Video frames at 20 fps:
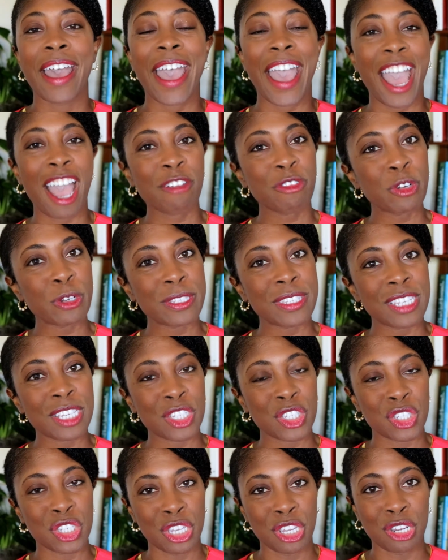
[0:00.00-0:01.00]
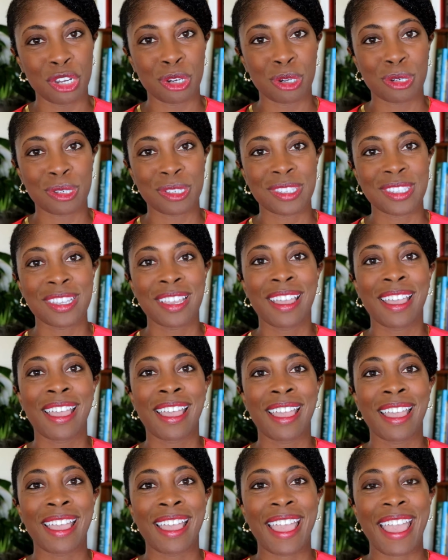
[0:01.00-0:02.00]
After 6 years
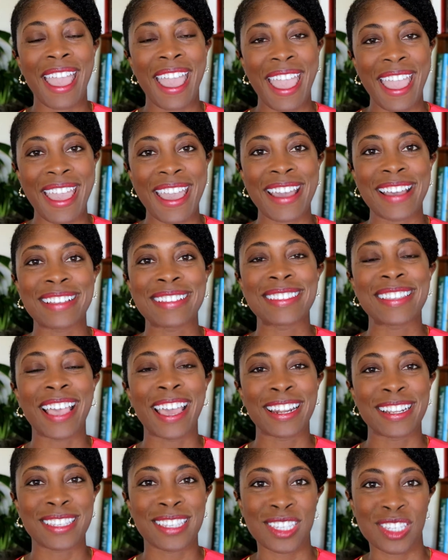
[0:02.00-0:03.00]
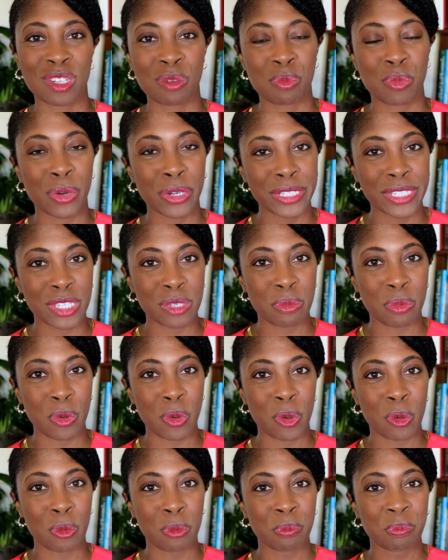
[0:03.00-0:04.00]
as an assistant
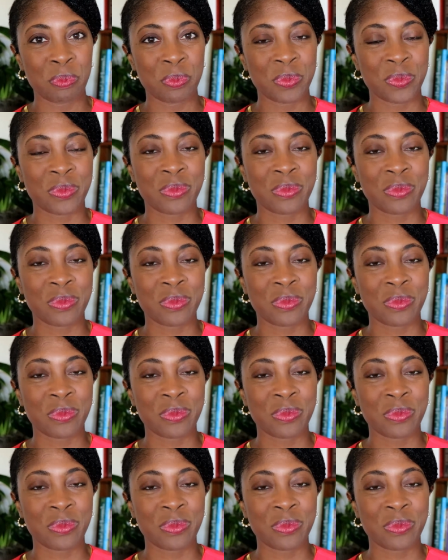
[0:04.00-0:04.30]
principal,